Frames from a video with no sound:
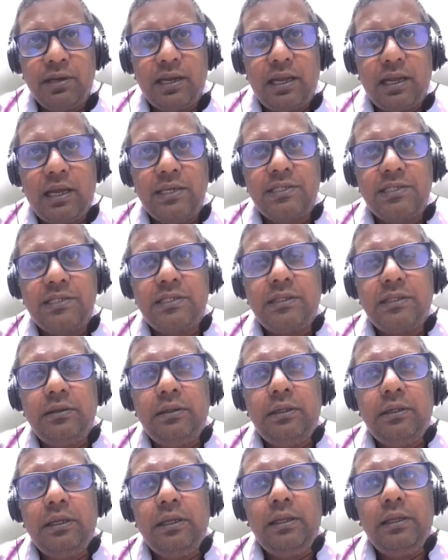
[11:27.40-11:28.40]
realize
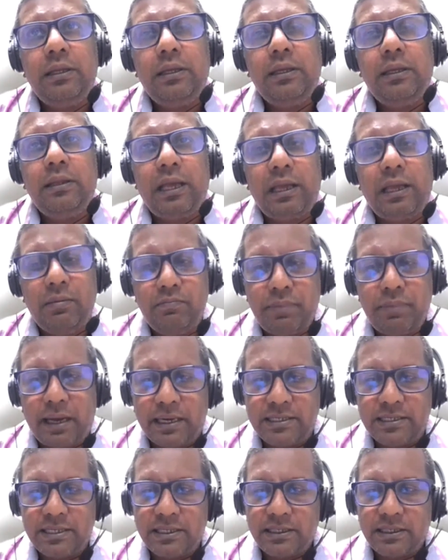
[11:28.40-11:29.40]
the
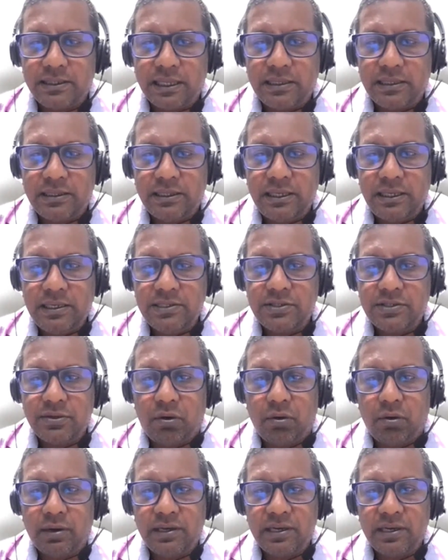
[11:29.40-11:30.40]
impact that
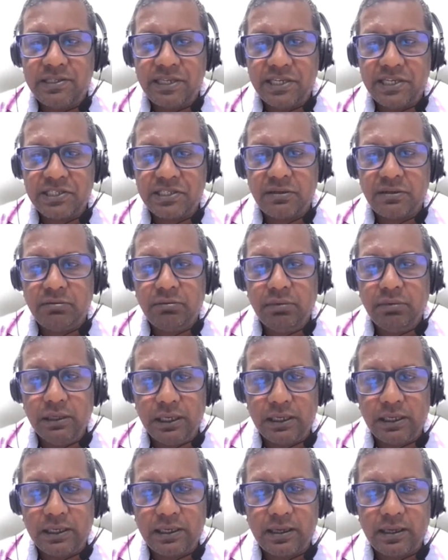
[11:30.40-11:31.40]
these organizational
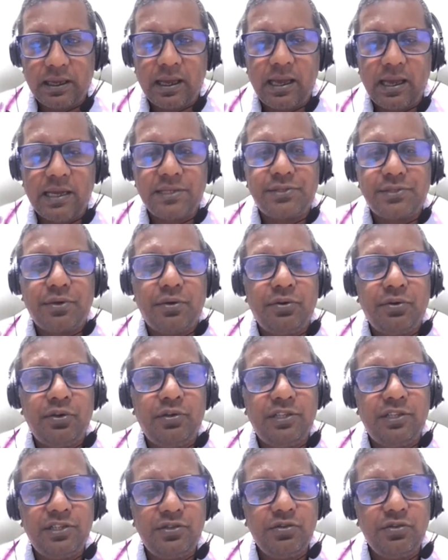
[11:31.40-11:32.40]
work has on
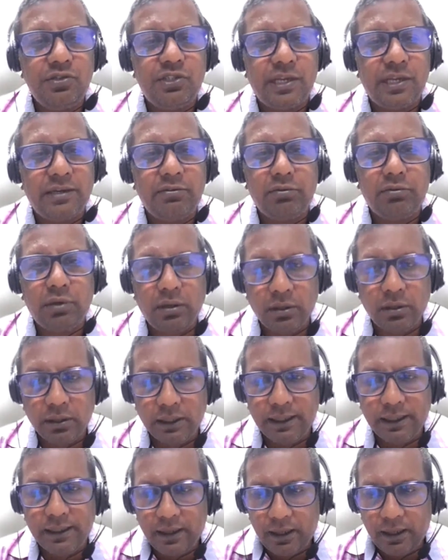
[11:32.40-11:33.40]
you, just your
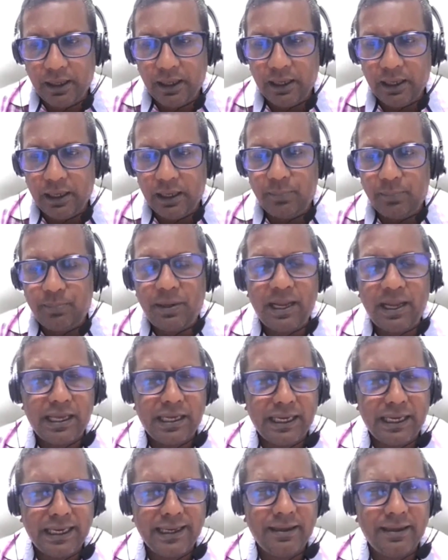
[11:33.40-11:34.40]
general
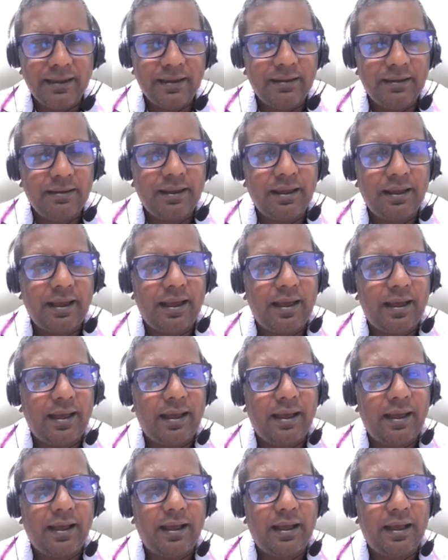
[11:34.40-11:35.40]
planning
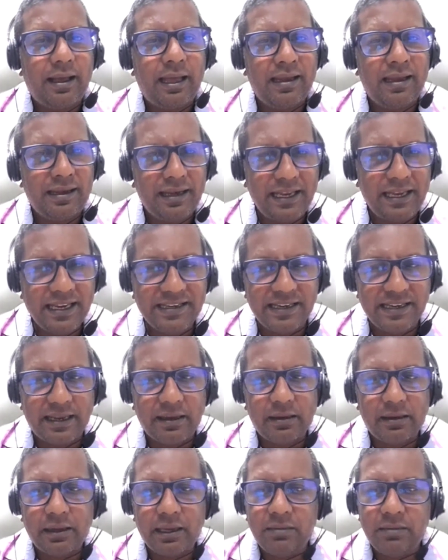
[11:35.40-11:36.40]
and
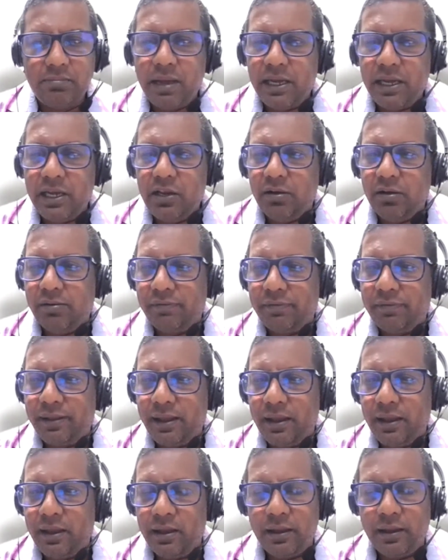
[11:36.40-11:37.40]
leading in many of